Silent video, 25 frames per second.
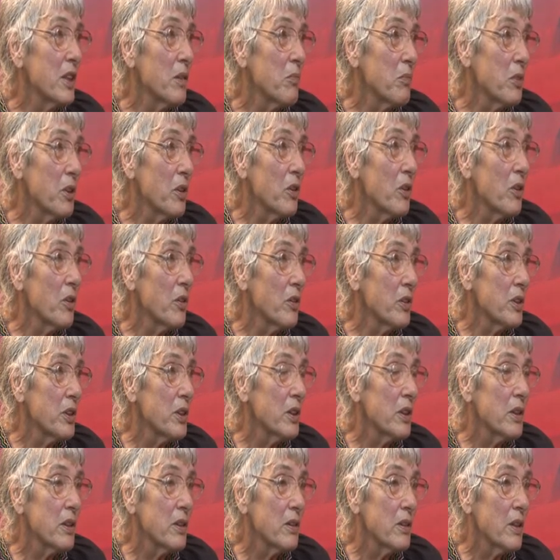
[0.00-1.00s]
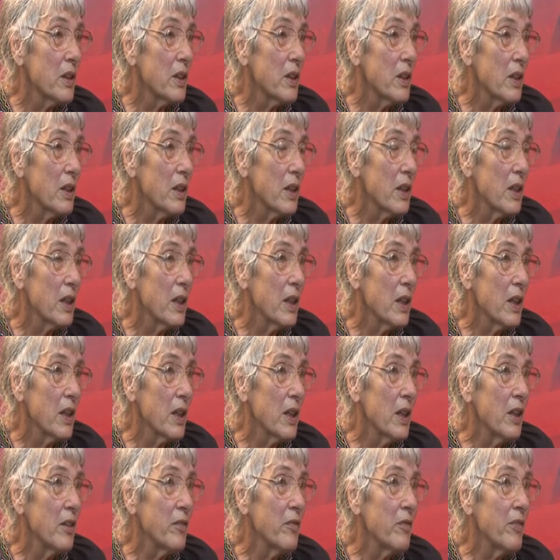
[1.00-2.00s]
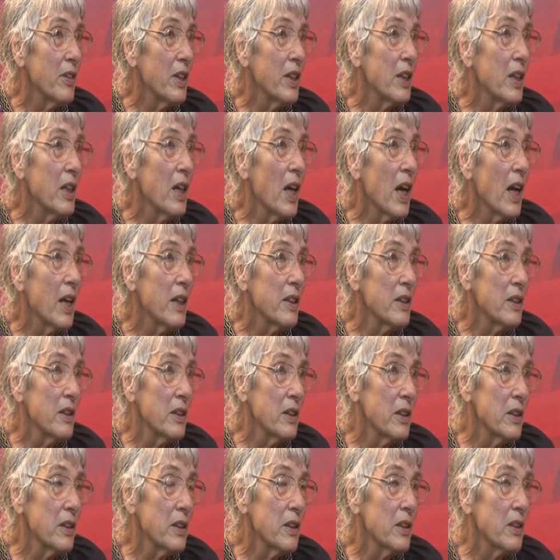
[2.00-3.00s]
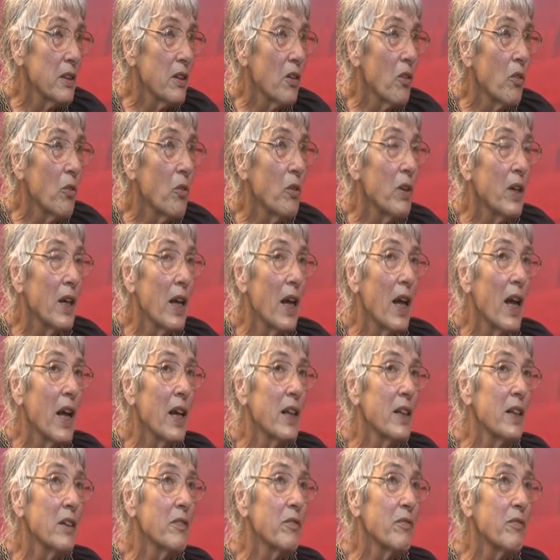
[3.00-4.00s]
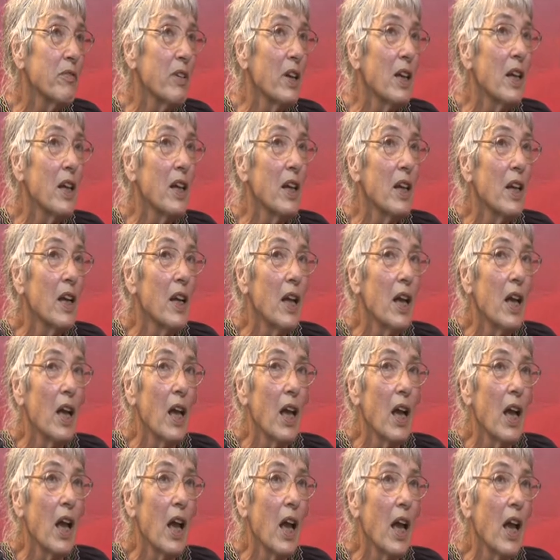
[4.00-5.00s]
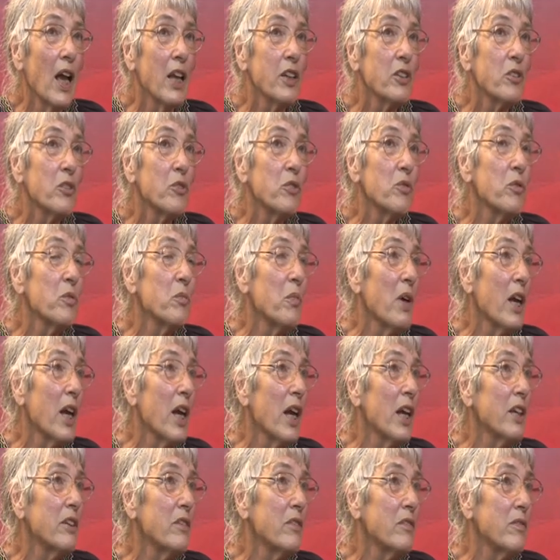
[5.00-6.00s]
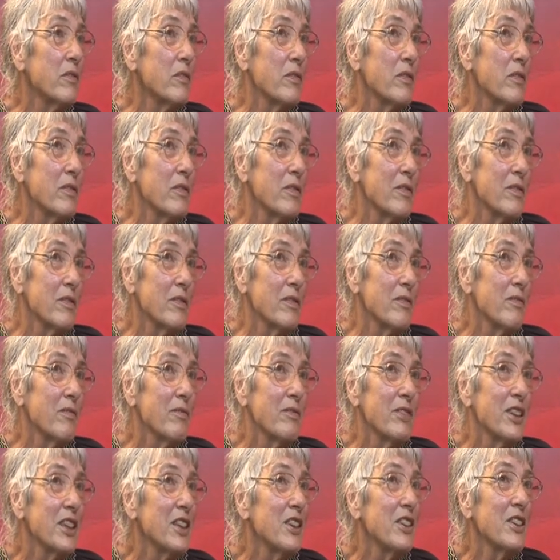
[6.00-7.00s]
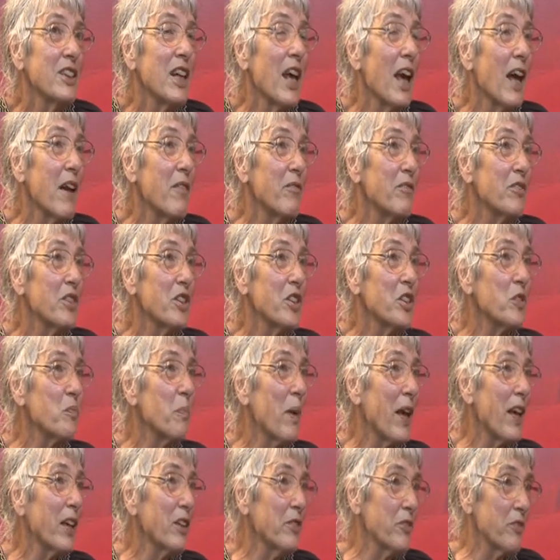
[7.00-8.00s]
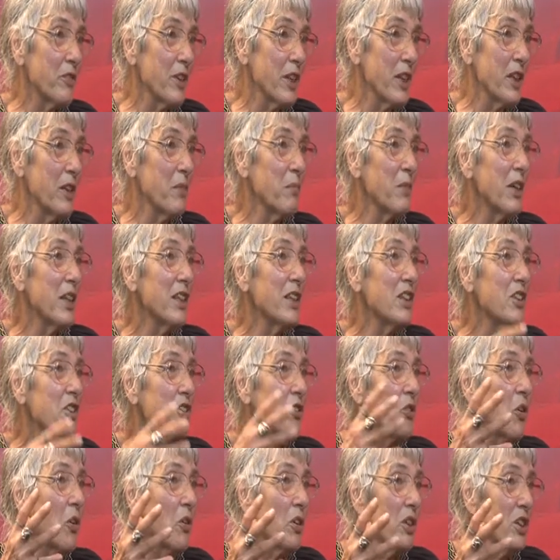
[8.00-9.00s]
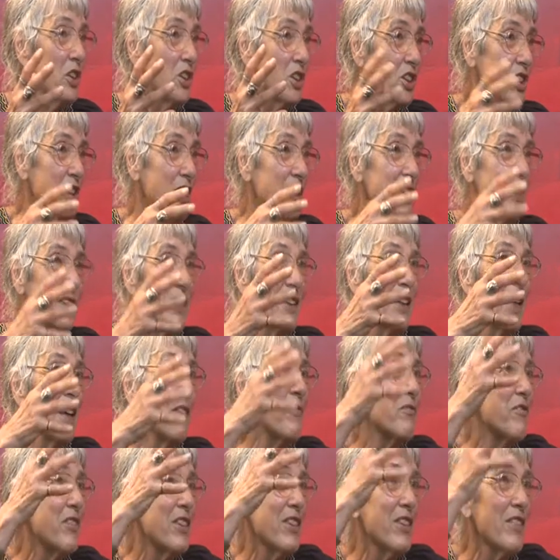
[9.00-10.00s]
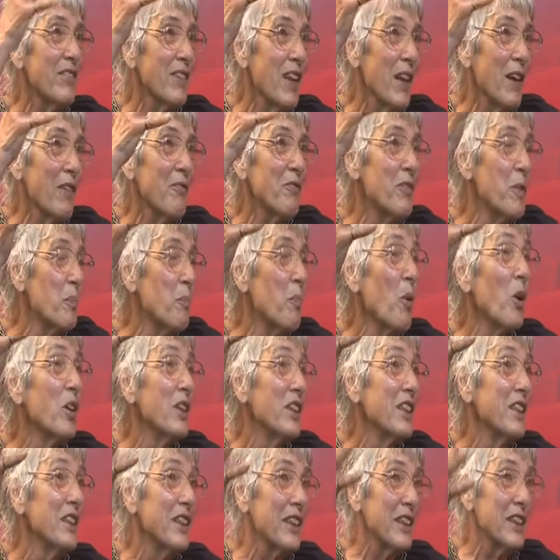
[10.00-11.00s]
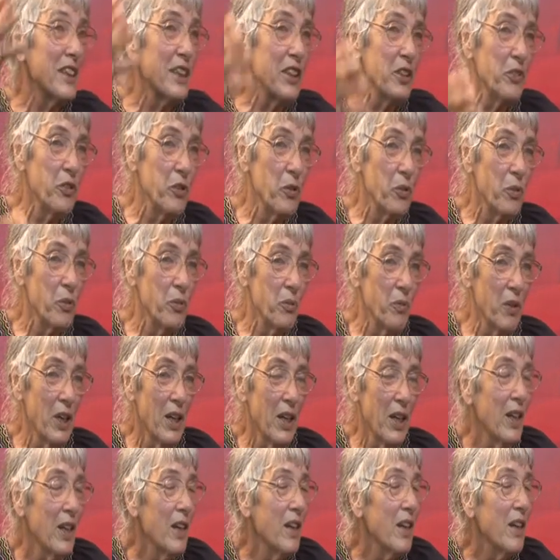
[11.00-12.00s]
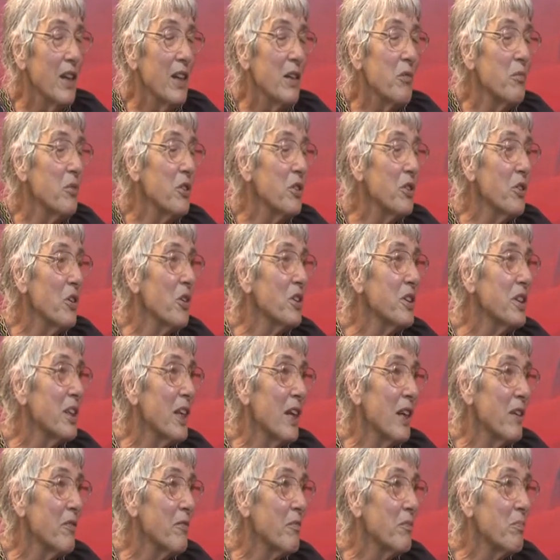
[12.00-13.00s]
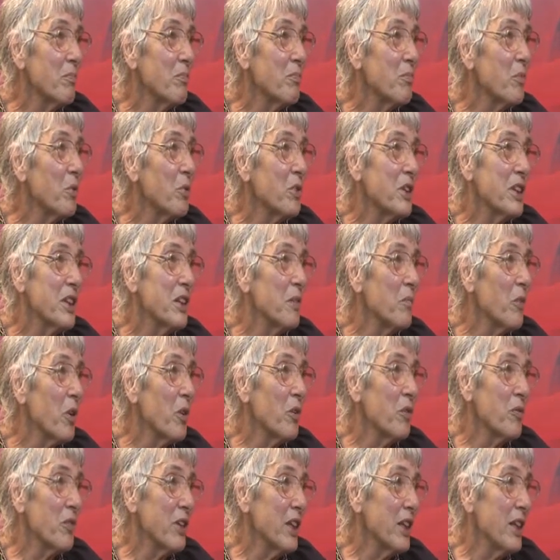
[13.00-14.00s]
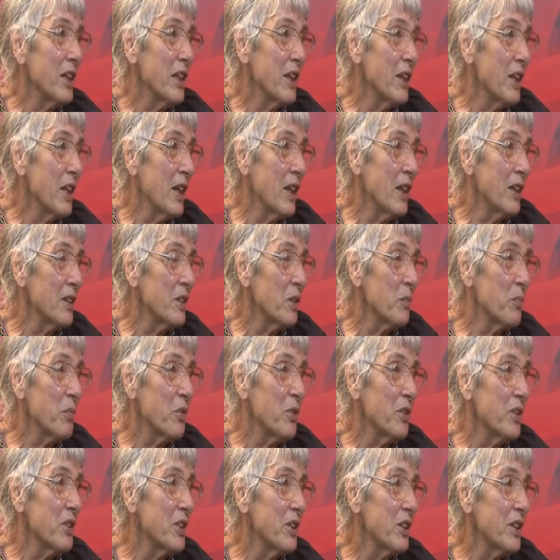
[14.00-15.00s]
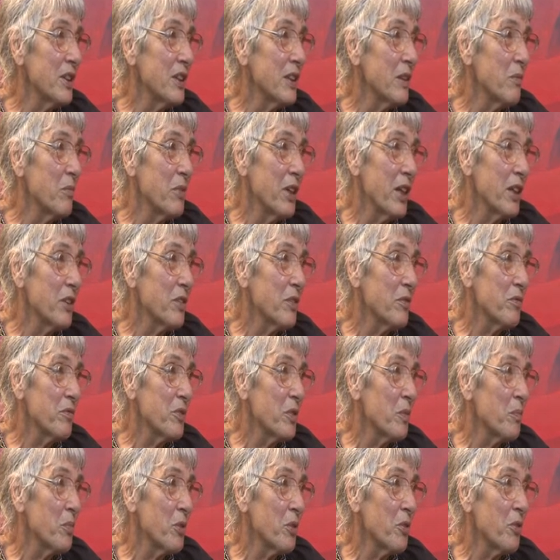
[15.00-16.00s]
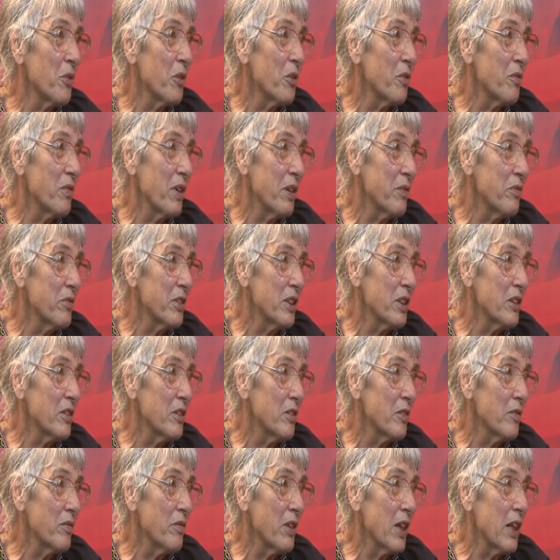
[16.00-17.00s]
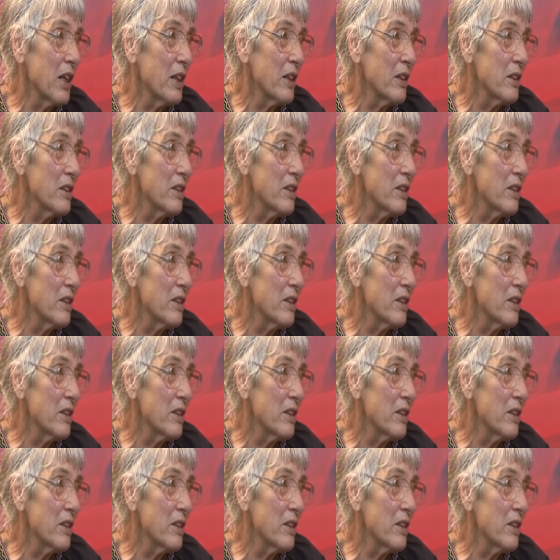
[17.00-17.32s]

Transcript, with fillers: him a lot. If he hadn't, or and if Nkrumah had didn't have respect for him and his knowledge and every everybody that he knew, he would not have brought him over here and appointed him head of the Bureau of African Affairs.